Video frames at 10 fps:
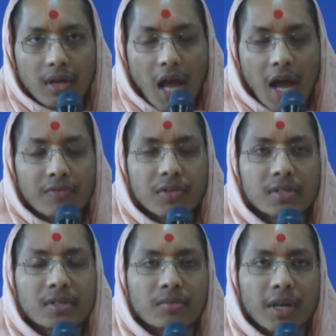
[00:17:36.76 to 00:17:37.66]
After
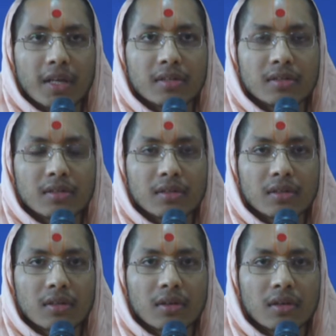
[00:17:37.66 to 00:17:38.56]
some days,
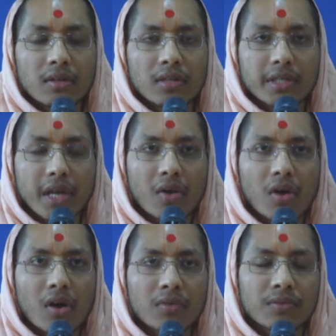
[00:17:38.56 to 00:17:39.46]
the day
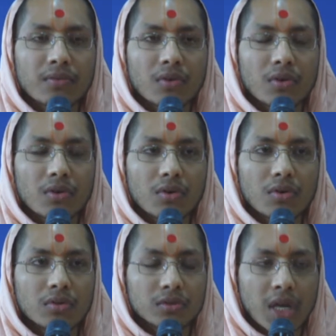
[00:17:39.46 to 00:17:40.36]
of
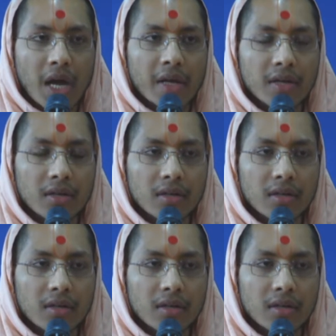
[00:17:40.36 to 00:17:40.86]
Uttarayan,